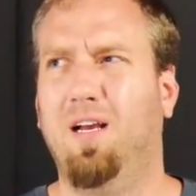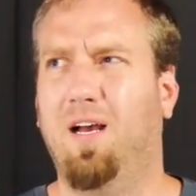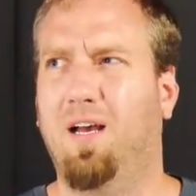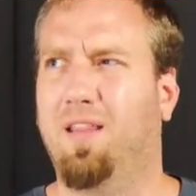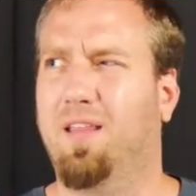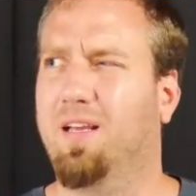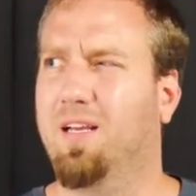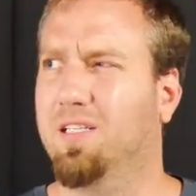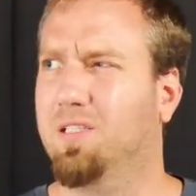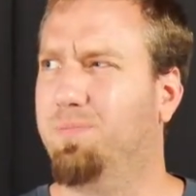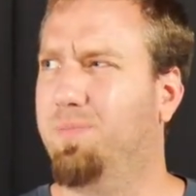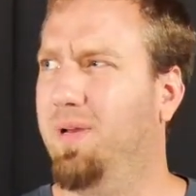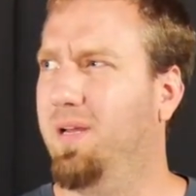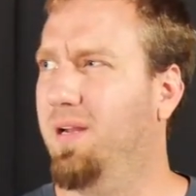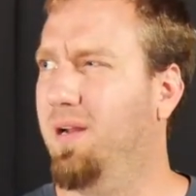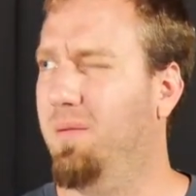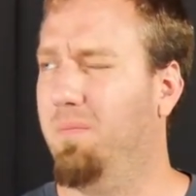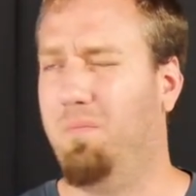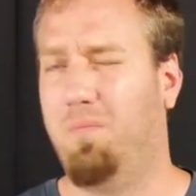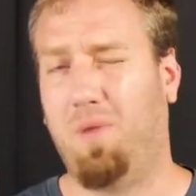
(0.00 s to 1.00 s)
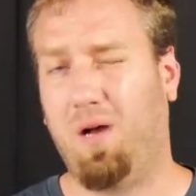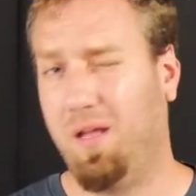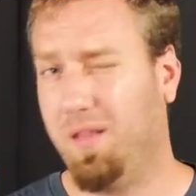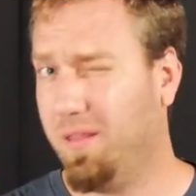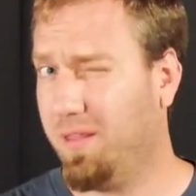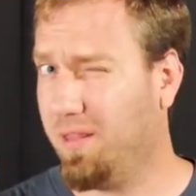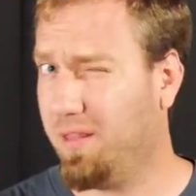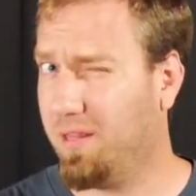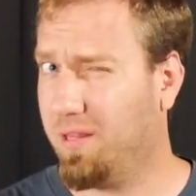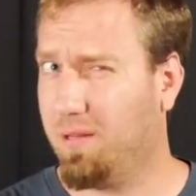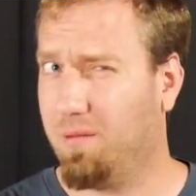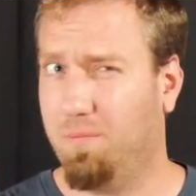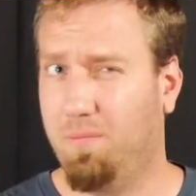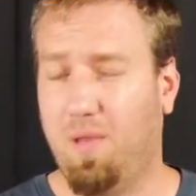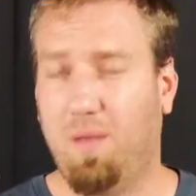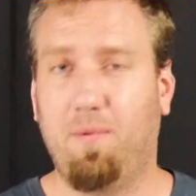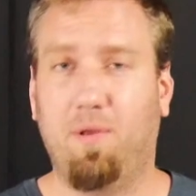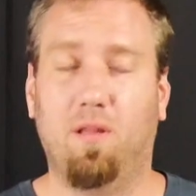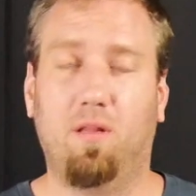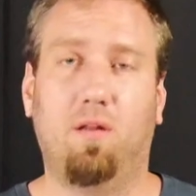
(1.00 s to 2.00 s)
I think I spent a month,
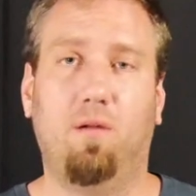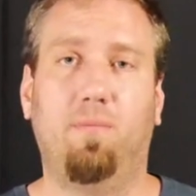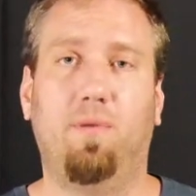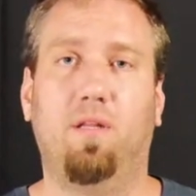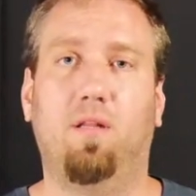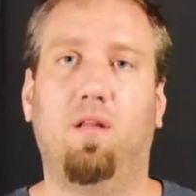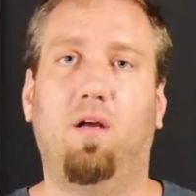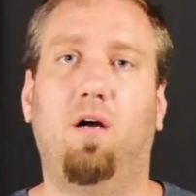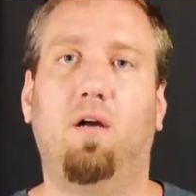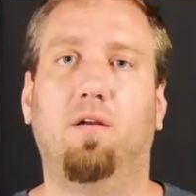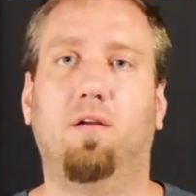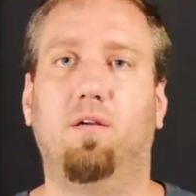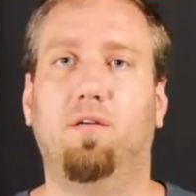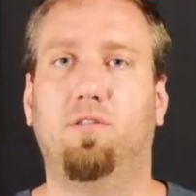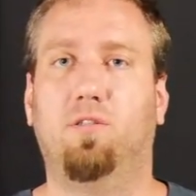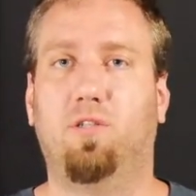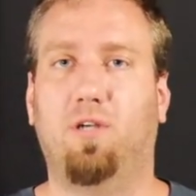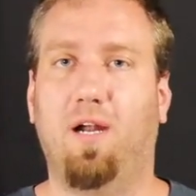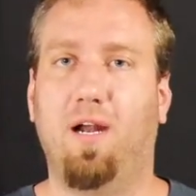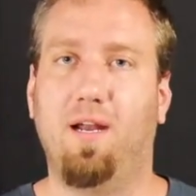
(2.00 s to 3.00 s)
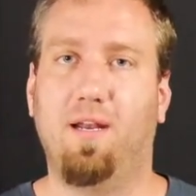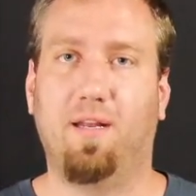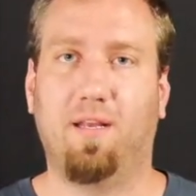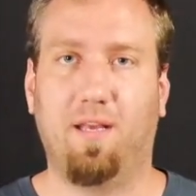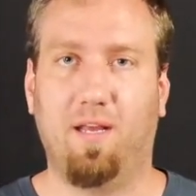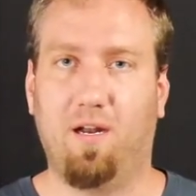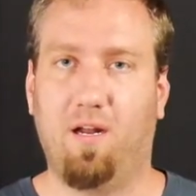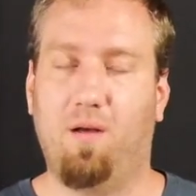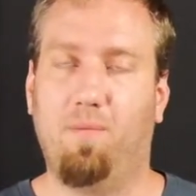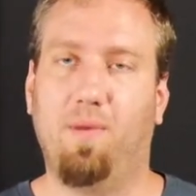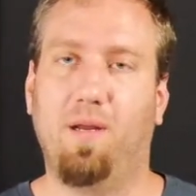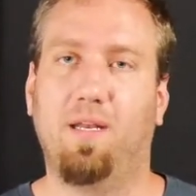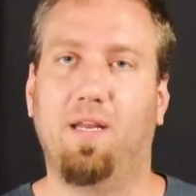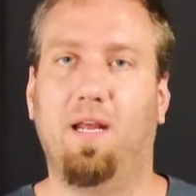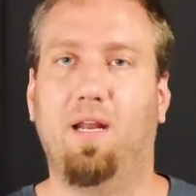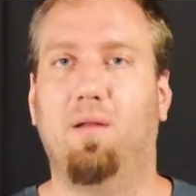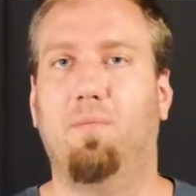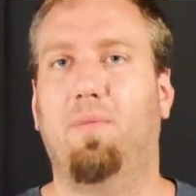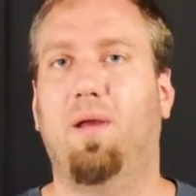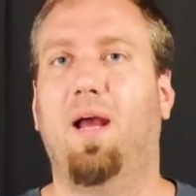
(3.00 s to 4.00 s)
maybe a little bit longer, trying to get all my
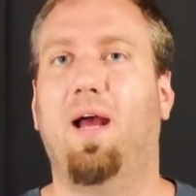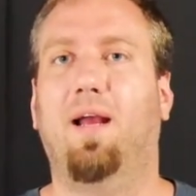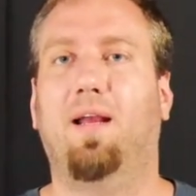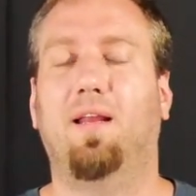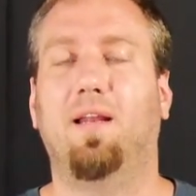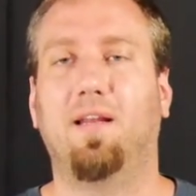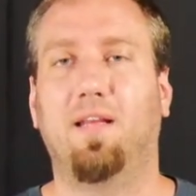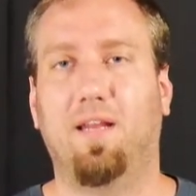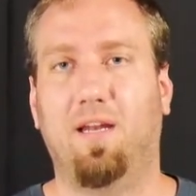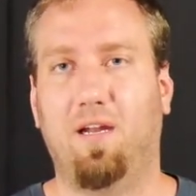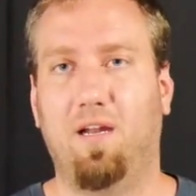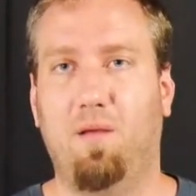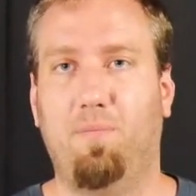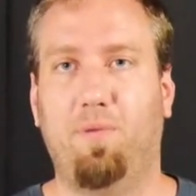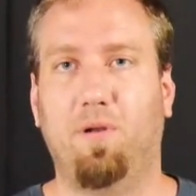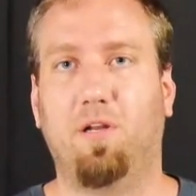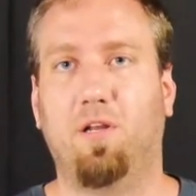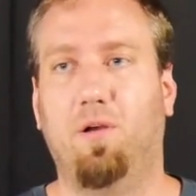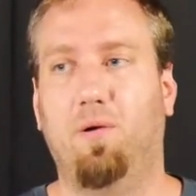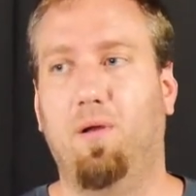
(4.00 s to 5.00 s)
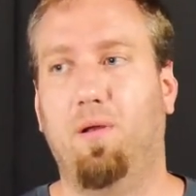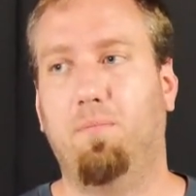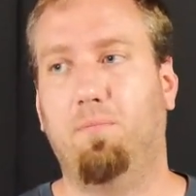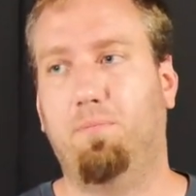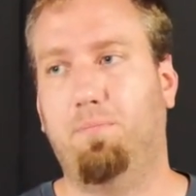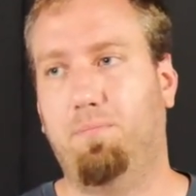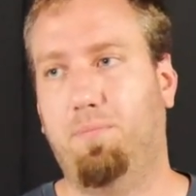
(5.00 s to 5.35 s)
data back and get it up and going,